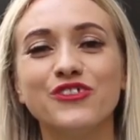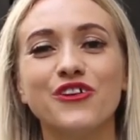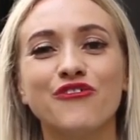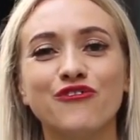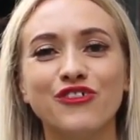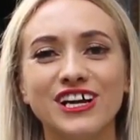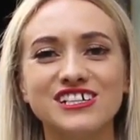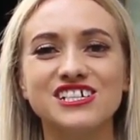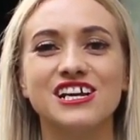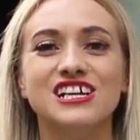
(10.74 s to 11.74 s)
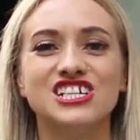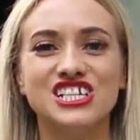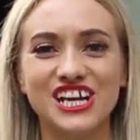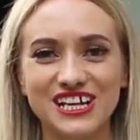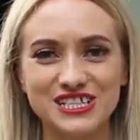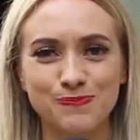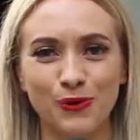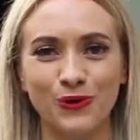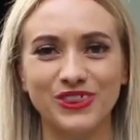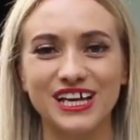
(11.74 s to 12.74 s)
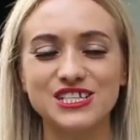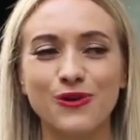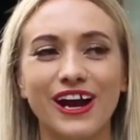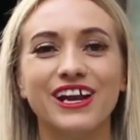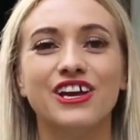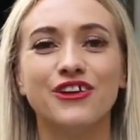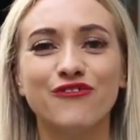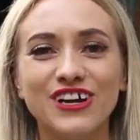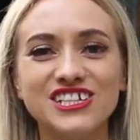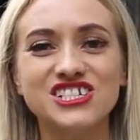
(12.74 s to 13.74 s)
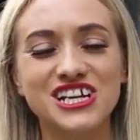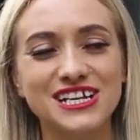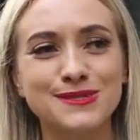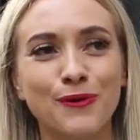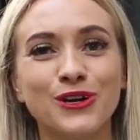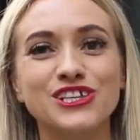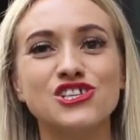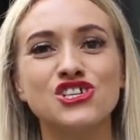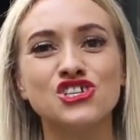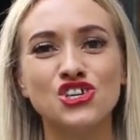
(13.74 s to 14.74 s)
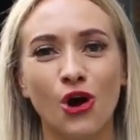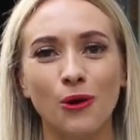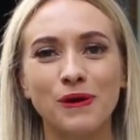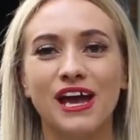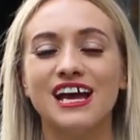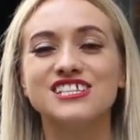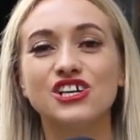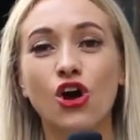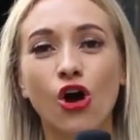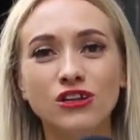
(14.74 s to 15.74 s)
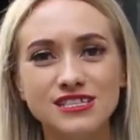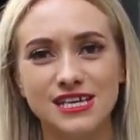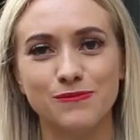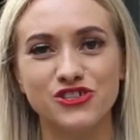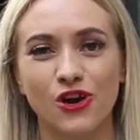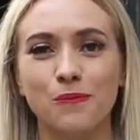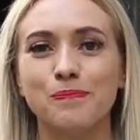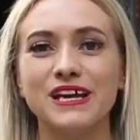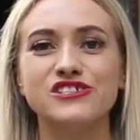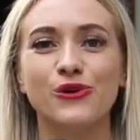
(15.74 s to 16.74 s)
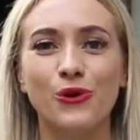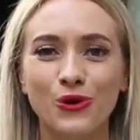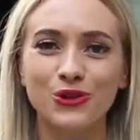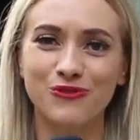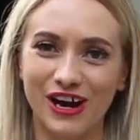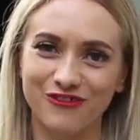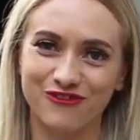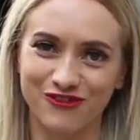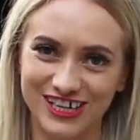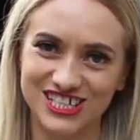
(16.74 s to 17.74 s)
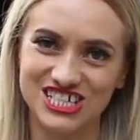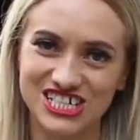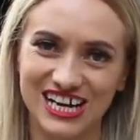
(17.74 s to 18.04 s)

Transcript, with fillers: for the French Cheese Board. That's right, the French Cheese Board is a shop. It's a concept shop based all around French